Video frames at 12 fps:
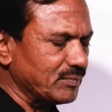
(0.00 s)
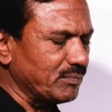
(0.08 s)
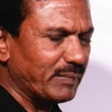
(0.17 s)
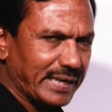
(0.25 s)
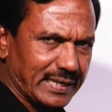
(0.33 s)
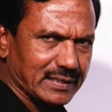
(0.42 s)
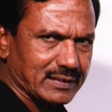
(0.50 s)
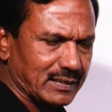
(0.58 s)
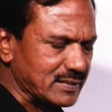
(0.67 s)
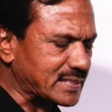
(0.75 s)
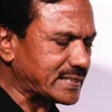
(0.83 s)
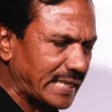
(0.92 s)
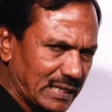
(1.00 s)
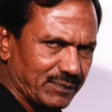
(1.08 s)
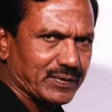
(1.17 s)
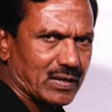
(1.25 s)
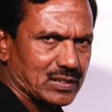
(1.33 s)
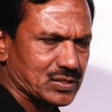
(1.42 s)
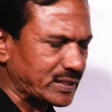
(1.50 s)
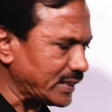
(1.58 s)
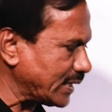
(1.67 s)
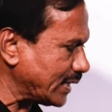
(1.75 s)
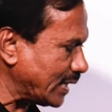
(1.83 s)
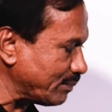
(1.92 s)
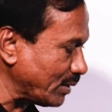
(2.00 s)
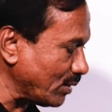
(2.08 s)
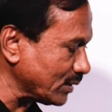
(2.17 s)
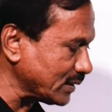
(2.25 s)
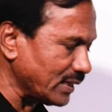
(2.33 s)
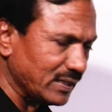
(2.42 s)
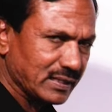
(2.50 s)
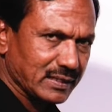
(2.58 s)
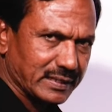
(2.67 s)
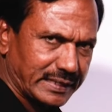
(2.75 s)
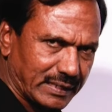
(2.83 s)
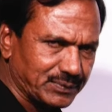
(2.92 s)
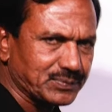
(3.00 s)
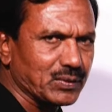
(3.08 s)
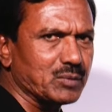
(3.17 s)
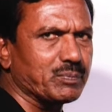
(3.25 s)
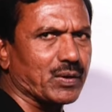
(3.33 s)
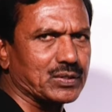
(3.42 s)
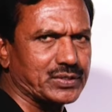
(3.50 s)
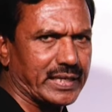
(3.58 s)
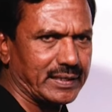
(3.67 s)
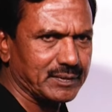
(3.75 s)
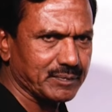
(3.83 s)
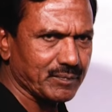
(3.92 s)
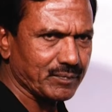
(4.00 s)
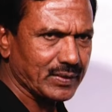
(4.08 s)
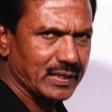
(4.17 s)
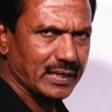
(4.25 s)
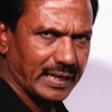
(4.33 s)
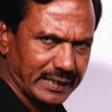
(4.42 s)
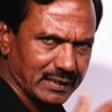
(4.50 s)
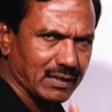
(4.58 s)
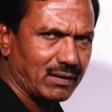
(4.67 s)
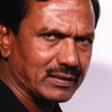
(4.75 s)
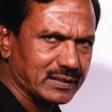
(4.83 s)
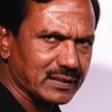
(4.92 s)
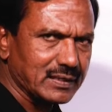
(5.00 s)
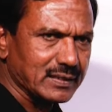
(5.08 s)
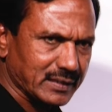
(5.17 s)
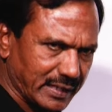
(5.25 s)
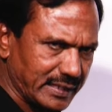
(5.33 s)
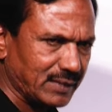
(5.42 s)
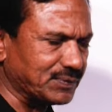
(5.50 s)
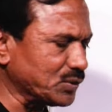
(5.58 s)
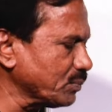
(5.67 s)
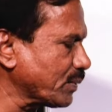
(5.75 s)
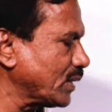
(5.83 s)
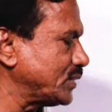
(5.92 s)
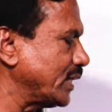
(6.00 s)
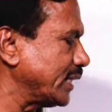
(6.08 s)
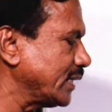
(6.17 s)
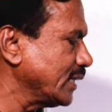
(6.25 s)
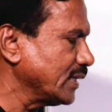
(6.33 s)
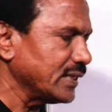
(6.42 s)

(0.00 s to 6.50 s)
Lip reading: made the self cross among the F1 progeny and got the F2 progeny.